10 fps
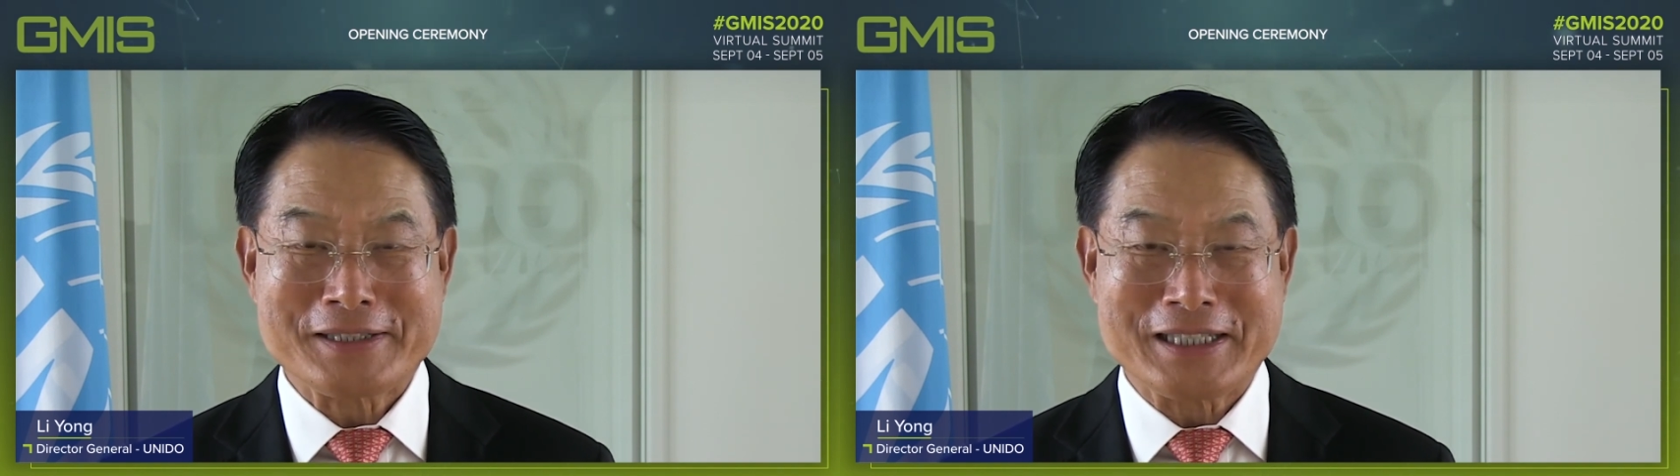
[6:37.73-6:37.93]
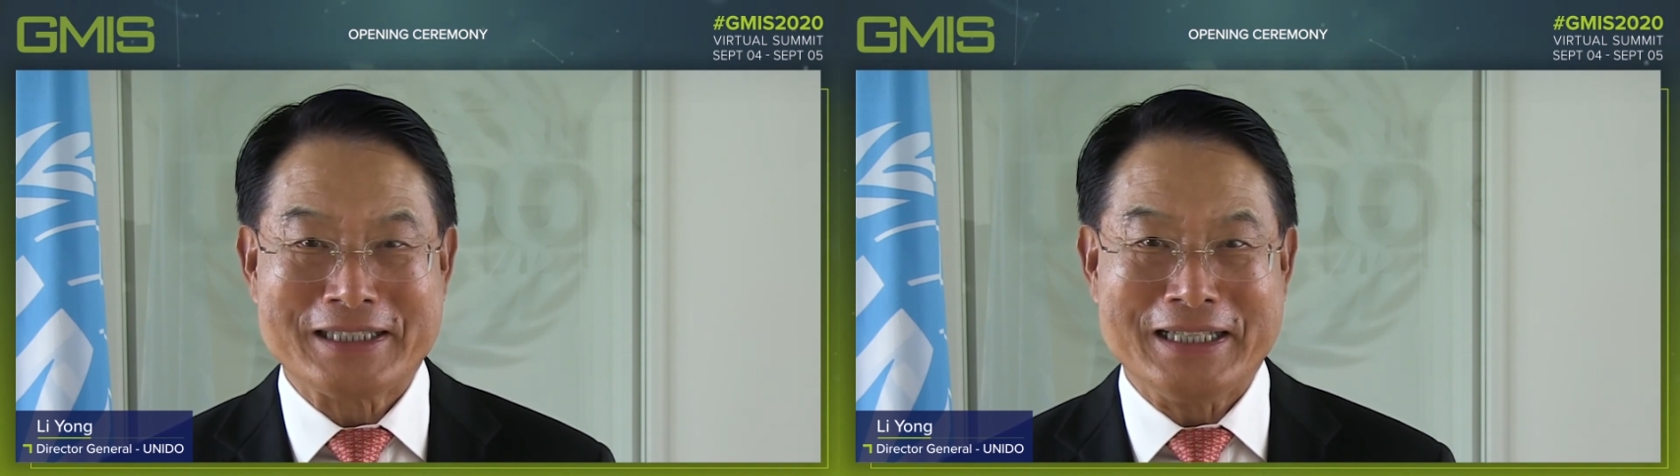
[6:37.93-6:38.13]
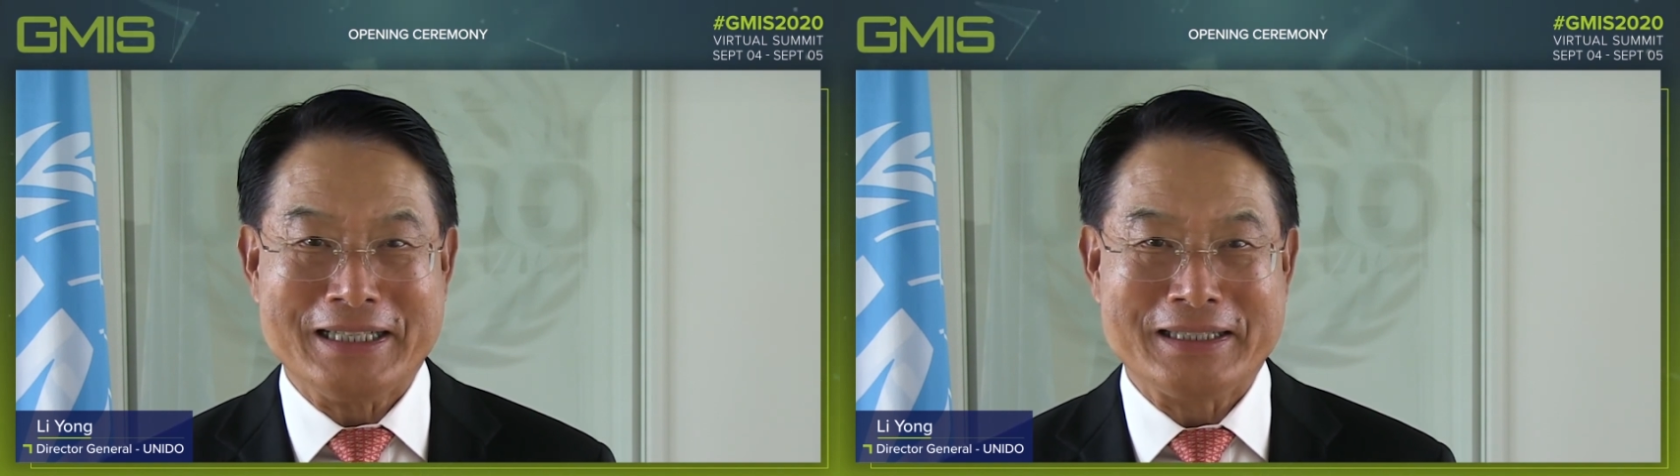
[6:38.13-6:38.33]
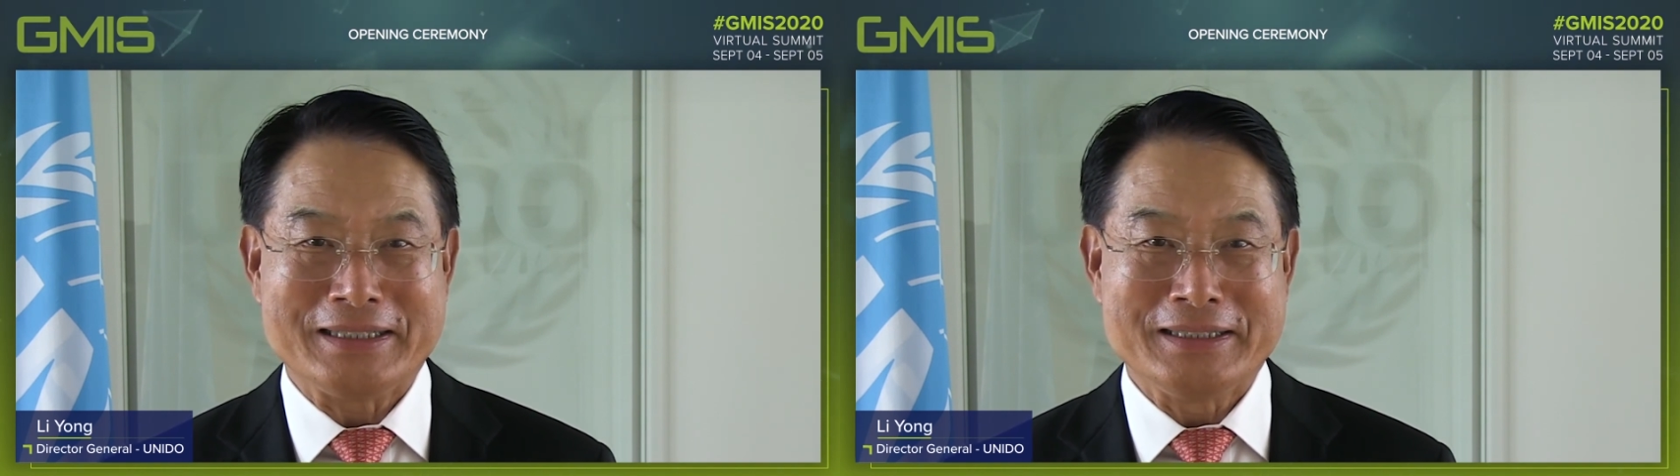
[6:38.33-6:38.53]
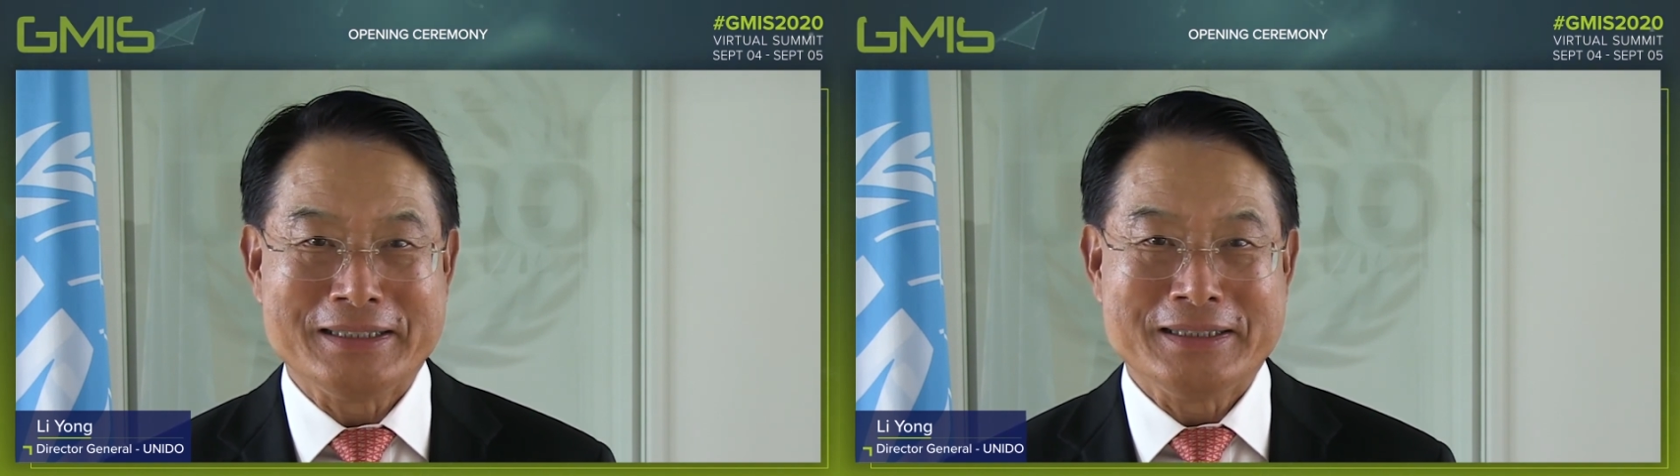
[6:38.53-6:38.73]
today.
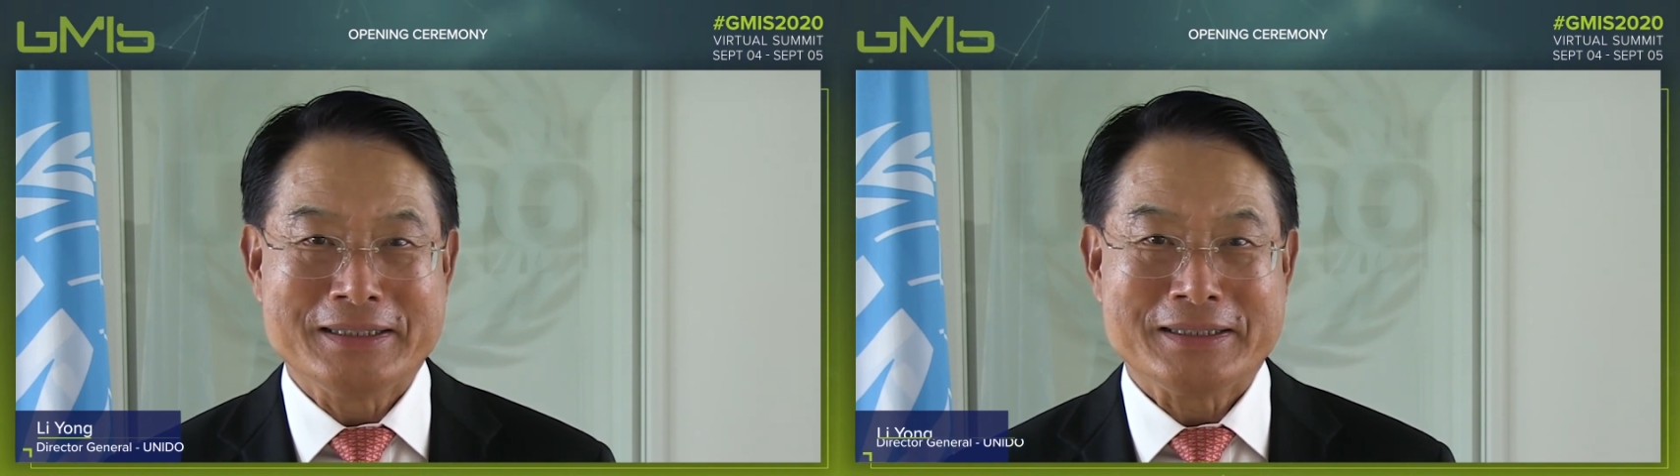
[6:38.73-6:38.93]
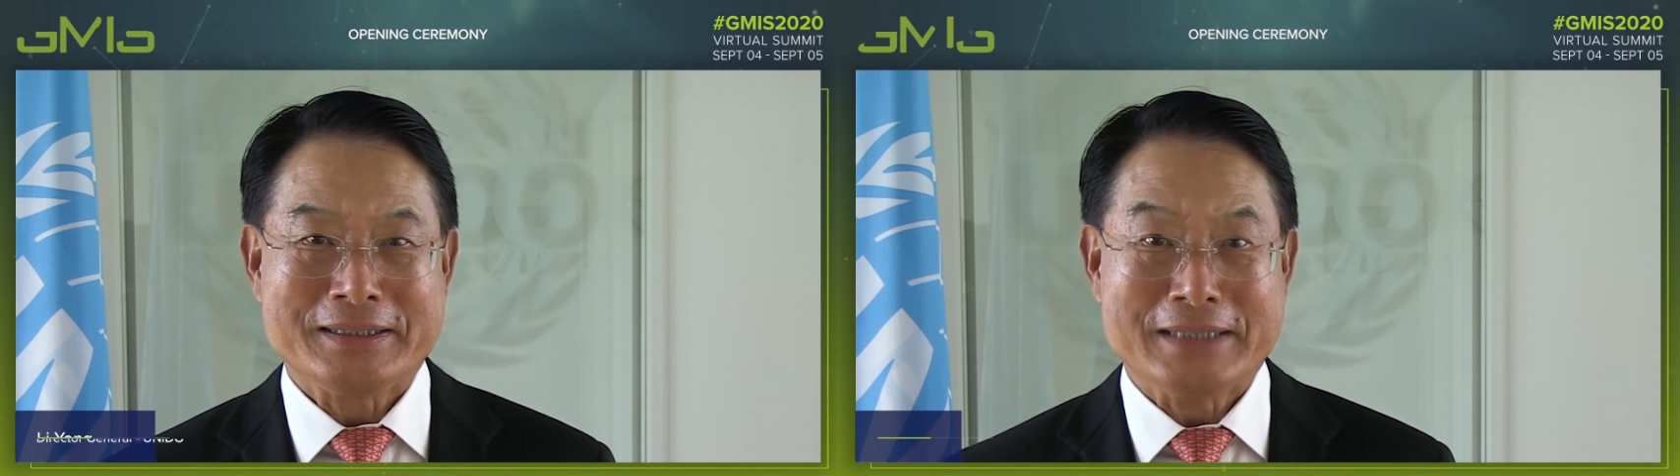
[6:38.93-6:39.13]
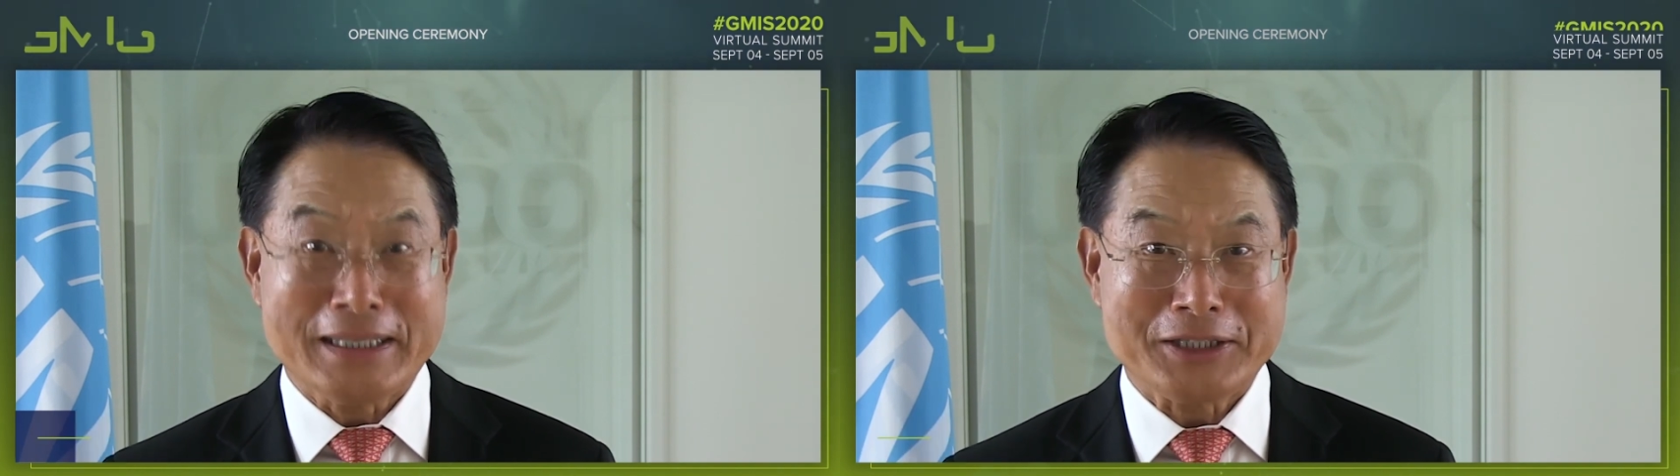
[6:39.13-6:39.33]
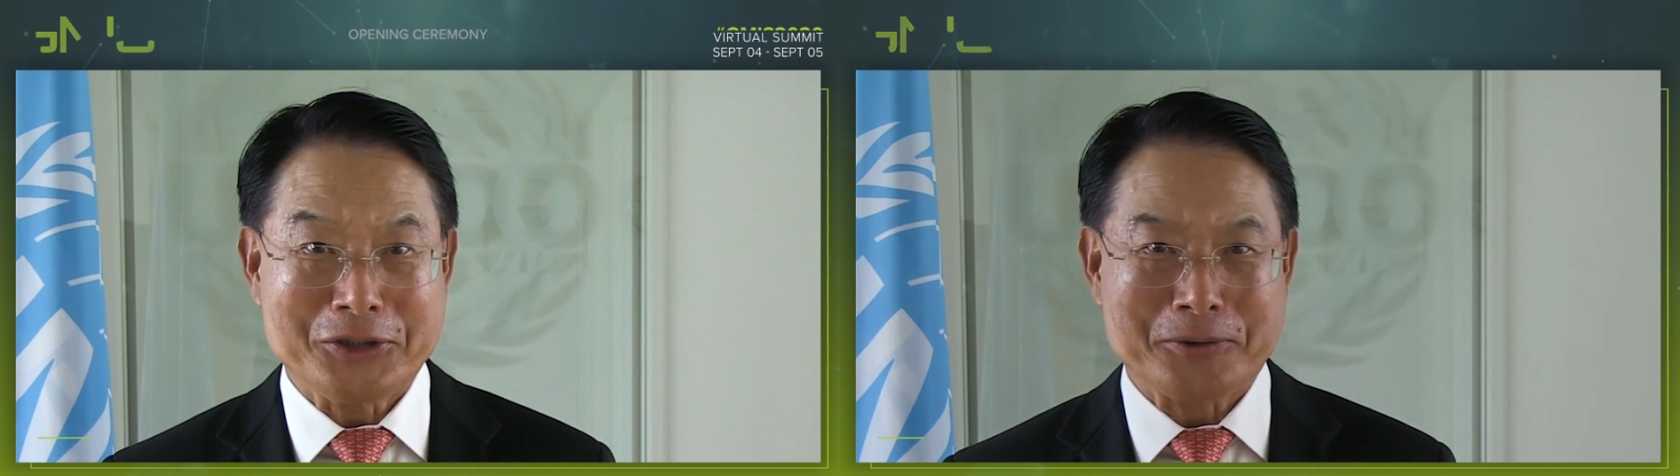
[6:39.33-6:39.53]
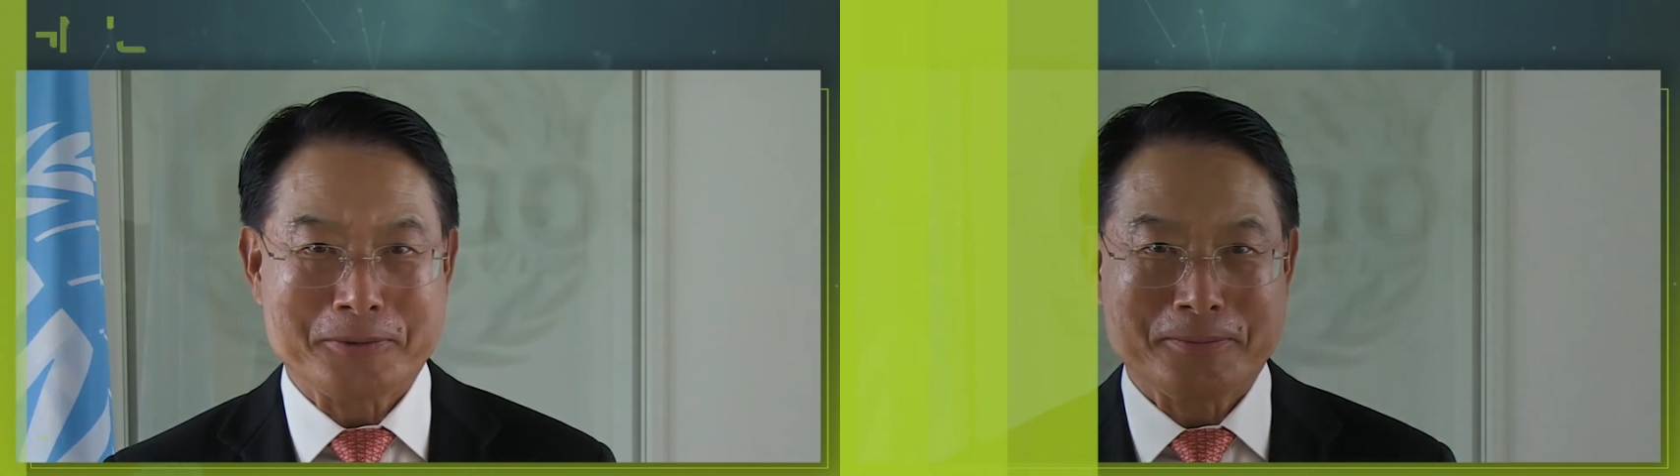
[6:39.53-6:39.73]
Thank you.